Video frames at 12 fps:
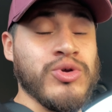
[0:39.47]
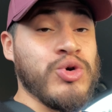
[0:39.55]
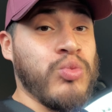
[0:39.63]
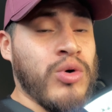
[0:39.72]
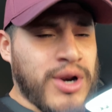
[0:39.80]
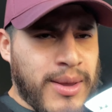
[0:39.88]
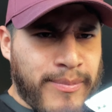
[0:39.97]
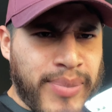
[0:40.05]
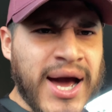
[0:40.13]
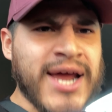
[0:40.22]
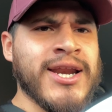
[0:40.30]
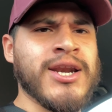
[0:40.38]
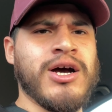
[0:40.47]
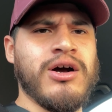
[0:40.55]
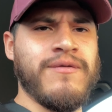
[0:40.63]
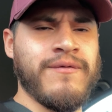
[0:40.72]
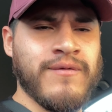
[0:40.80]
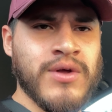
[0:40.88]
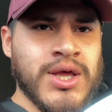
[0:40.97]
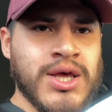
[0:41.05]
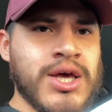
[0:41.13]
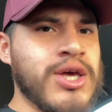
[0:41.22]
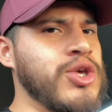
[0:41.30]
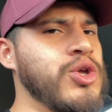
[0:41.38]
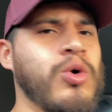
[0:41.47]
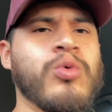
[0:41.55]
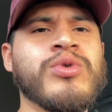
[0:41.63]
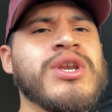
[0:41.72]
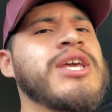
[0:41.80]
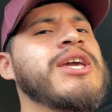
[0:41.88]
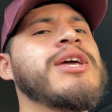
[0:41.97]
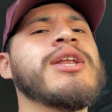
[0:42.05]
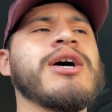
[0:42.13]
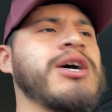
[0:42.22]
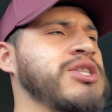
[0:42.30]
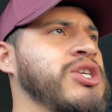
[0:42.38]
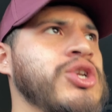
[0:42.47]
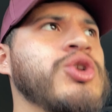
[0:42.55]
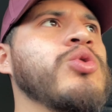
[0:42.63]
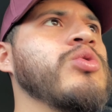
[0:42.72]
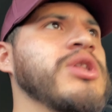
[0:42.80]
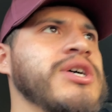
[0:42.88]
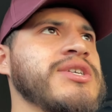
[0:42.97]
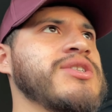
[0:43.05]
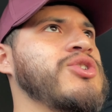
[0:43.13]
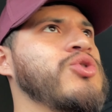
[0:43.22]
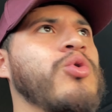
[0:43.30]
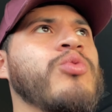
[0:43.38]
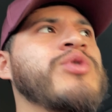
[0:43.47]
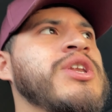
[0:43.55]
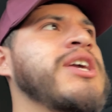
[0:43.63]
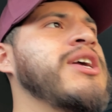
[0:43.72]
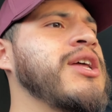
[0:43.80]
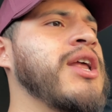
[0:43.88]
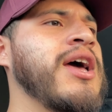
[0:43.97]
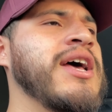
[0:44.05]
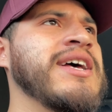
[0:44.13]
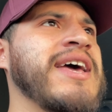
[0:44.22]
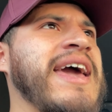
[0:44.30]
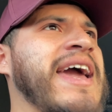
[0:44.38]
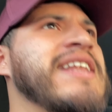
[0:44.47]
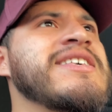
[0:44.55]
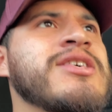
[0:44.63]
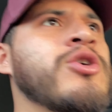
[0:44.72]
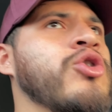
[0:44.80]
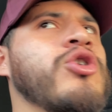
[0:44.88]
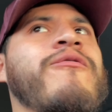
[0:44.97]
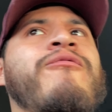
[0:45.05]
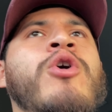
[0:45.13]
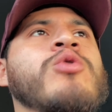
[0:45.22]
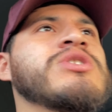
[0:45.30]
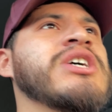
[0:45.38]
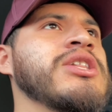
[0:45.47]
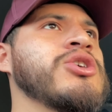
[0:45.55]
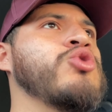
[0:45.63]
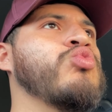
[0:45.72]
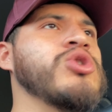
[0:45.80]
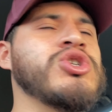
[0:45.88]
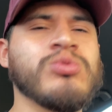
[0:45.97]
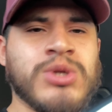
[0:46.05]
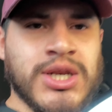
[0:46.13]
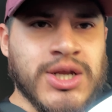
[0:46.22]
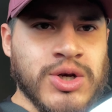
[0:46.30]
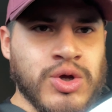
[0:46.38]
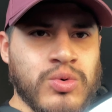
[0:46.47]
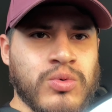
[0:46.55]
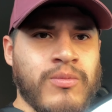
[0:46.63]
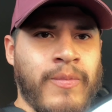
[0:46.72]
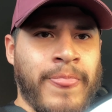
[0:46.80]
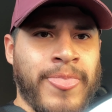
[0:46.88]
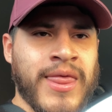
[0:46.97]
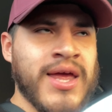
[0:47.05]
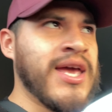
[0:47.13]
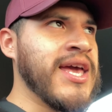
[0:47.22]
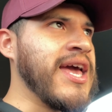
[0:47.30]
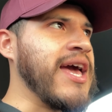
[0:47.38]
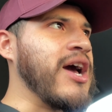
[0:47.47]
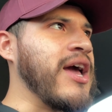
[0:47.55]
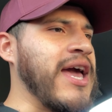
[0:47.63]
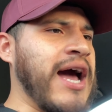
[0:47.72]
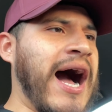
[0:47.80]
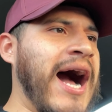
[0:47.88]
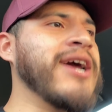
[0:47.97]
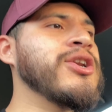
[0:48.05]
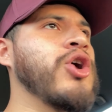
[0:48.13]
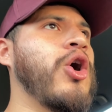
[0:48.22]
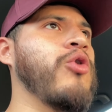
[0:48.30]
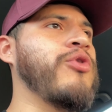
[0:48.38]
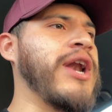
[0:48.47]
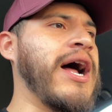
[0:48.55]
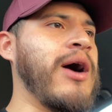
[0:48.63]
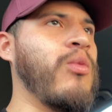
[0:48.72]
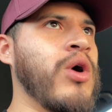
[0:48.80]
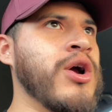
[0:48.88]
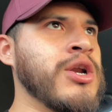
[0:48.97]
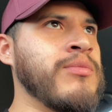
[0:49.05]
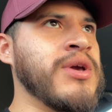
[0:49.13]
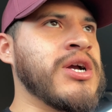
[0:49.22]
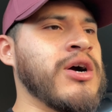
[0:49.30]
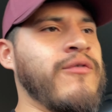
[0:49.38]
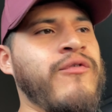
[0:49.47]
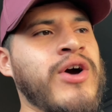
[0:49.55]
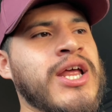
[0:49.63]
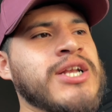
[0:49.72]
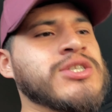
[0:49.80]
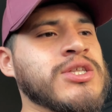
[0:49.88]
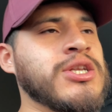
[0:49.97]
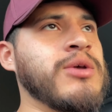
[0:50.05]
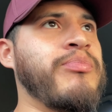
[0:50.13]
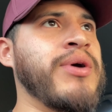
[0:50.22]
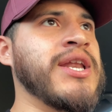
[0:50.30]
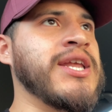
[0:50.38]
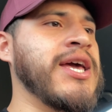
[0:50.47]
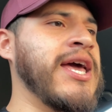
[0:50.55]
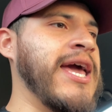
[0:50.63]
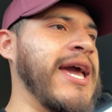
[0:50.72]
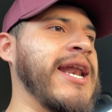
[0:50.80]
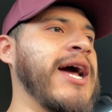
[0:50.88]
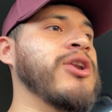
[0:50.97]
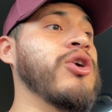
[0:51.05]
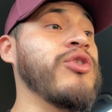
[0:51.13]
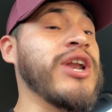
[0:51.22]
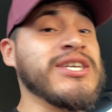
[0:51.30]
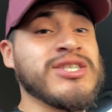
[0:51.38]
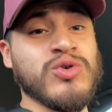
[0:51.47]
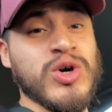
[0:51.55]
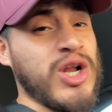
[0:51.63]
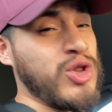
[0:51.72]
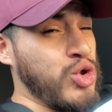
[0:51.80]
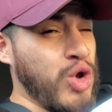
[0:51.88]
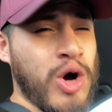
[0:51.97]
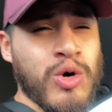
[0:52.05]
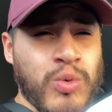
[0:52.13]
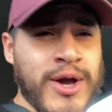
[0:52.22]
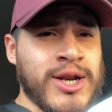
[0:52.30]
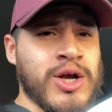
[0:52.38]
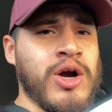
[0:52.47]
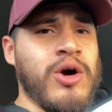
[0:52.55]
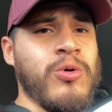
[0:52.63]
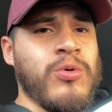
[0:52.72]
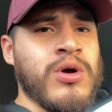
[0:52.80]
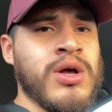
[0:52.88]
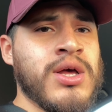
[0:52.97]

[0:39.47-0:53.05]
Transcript: you want it bad enough, you don't need a to do list. You don't need anything on your phone telling you what you need to do. I know that I wanted to become financially independent and I know that I still got a long way to go.